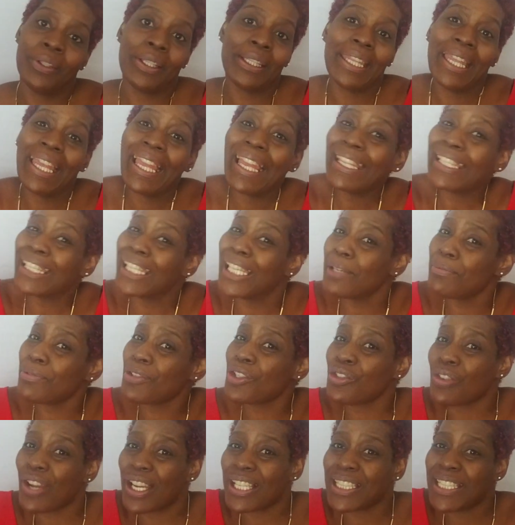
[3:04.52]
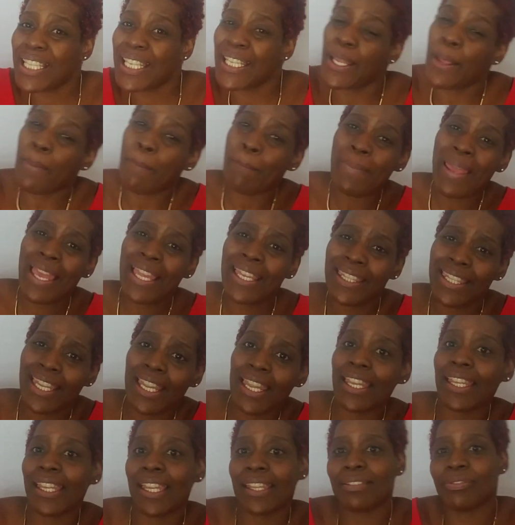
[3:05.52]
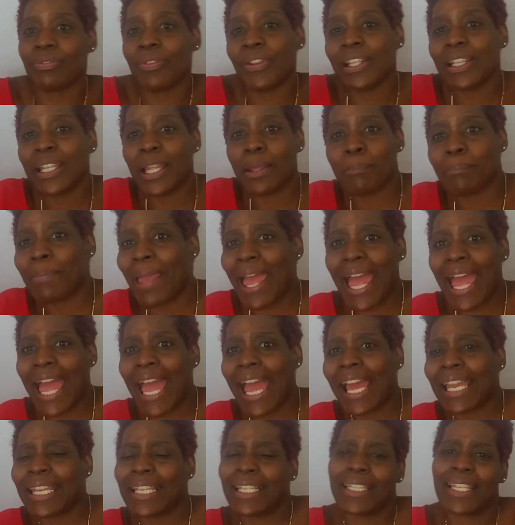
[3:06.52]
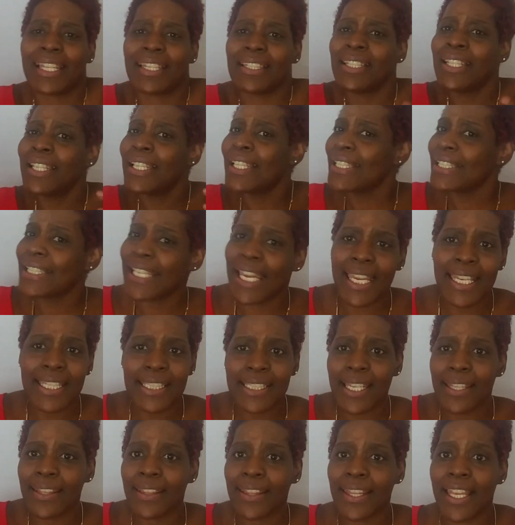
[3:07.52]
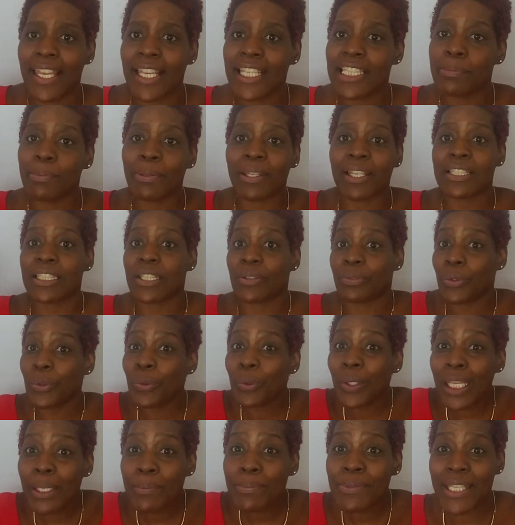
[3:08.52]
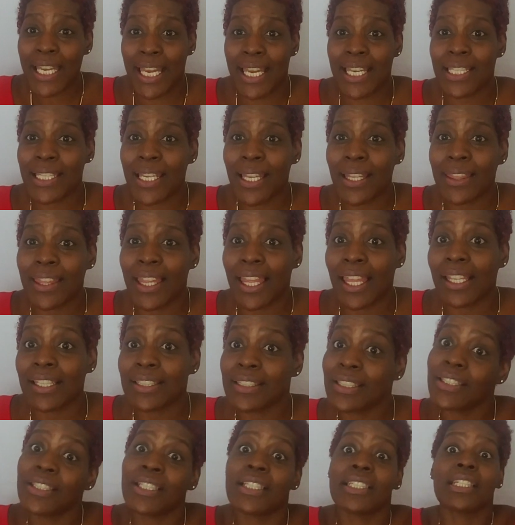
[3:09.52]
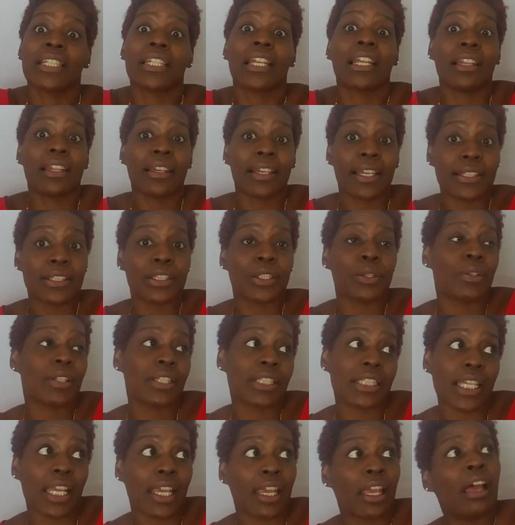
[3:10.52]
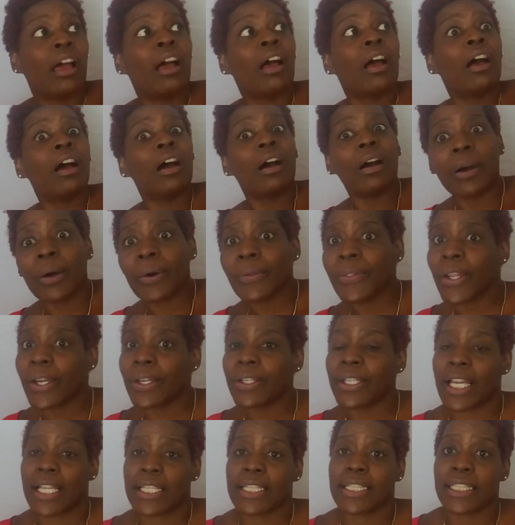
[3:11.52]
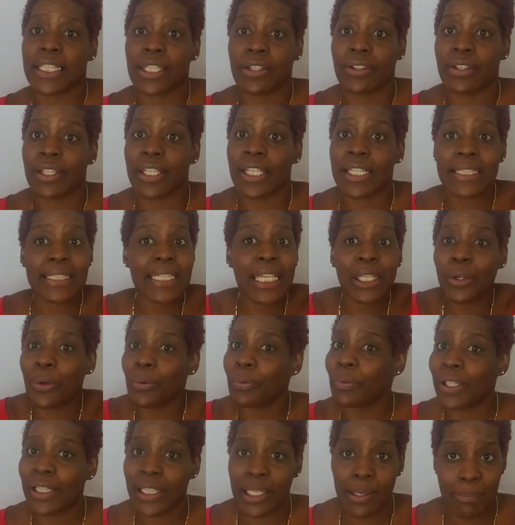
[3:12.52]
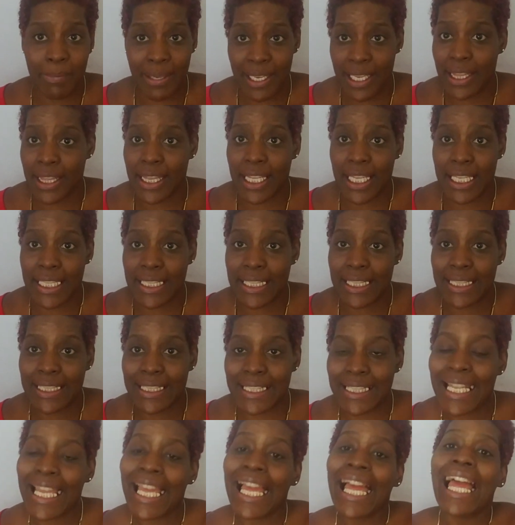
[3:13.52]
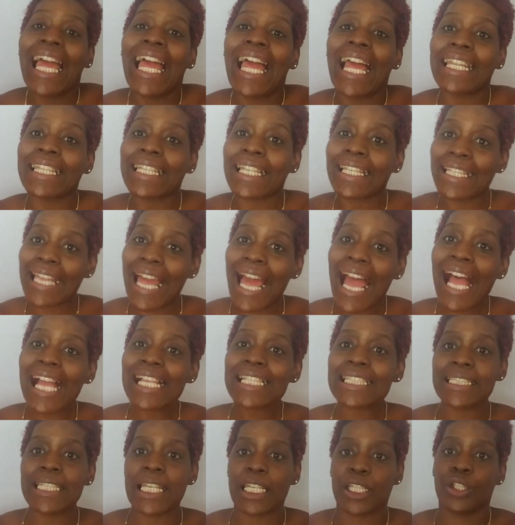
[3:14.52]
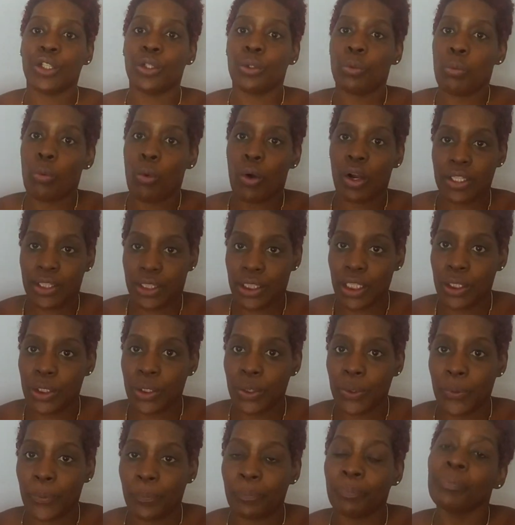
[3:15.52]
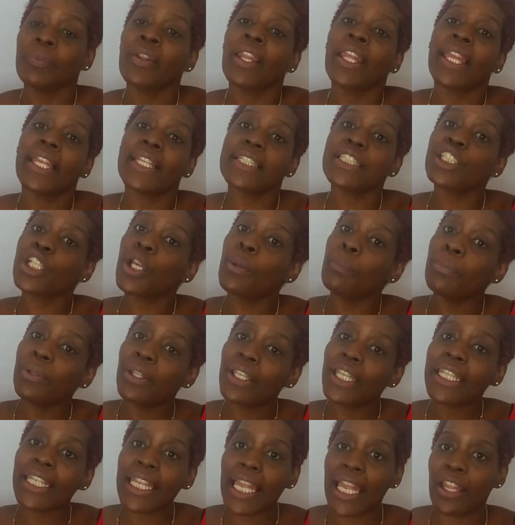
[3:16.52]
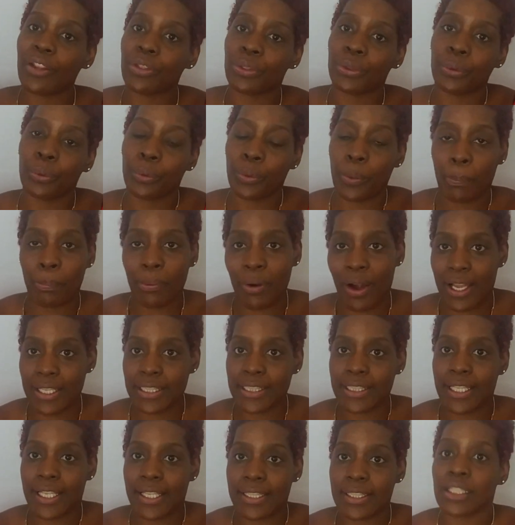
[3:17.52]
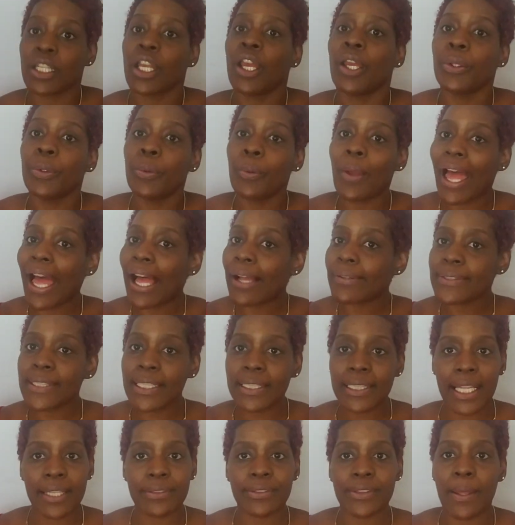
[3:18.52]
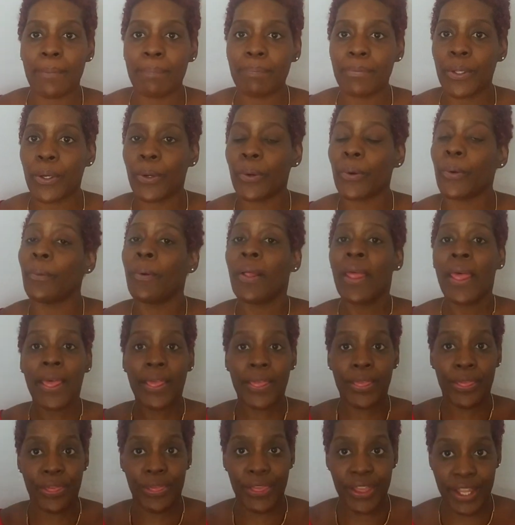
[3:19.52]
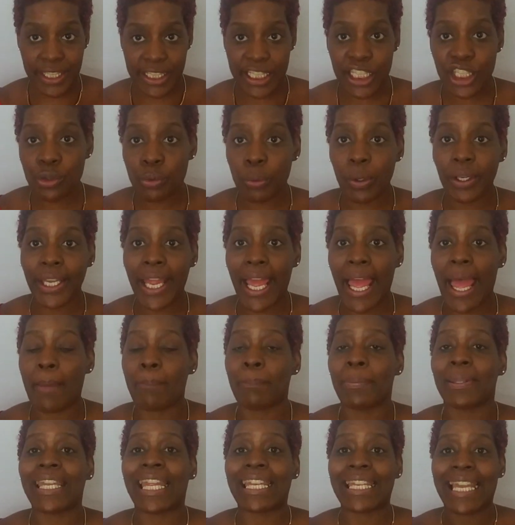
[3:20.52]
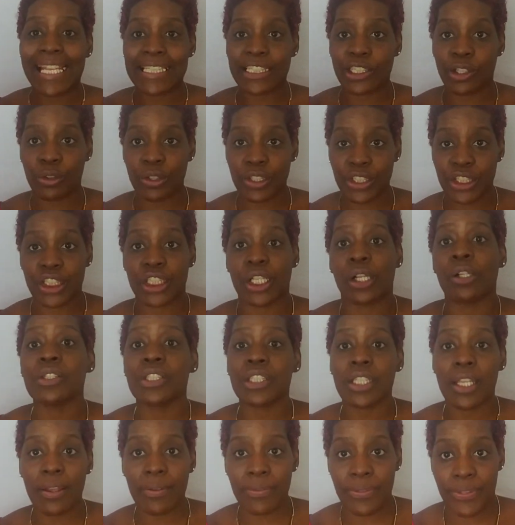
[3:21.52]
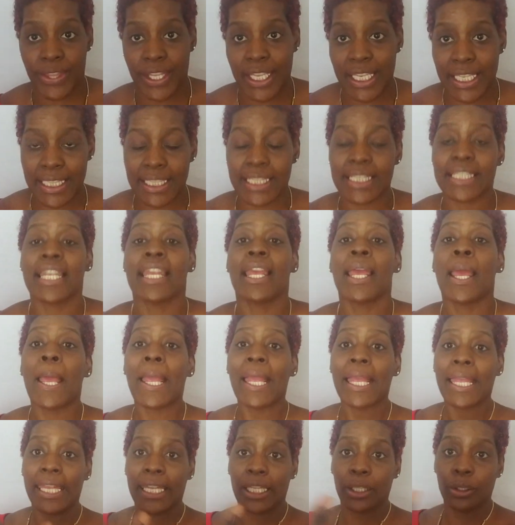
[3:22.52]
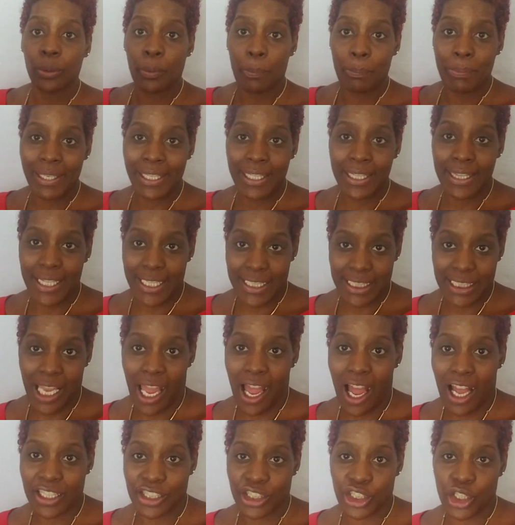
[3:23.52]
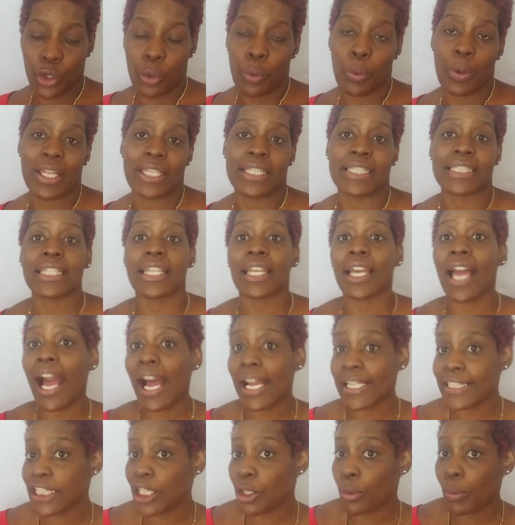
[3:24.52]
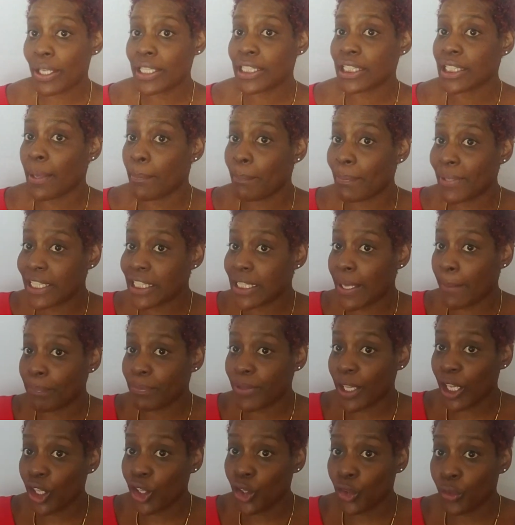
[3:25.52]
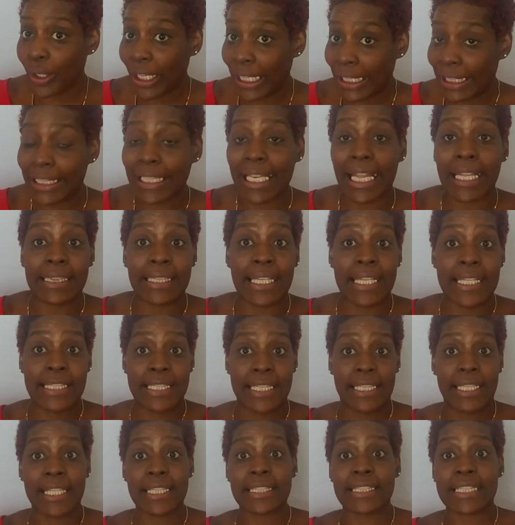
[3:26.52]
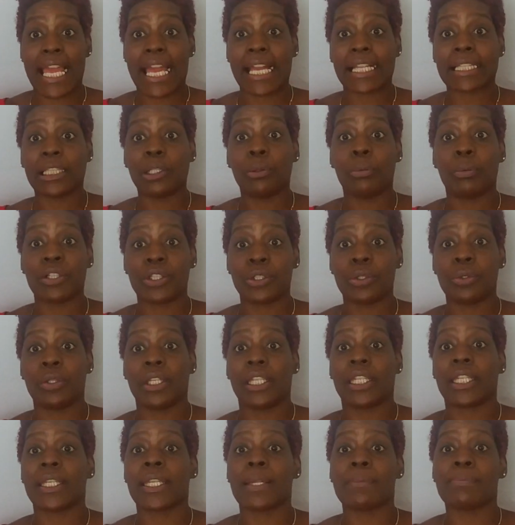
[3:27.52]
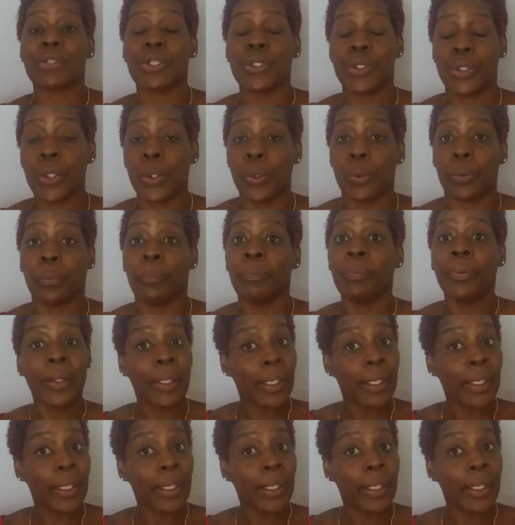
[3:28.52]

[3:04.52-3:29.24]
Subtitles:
You can't keep stretching and bending and feeling bad and then changing things, because if you keep changing things, they're just going to look at you and say, oh, they're not serious. They don't really mean this. And the last thing you want to do is communicate through the process. You have to let them know this is what happened, and as a result of this, it'll be this consequence. A consequence can be something great, like they did exactly what you needed them to do.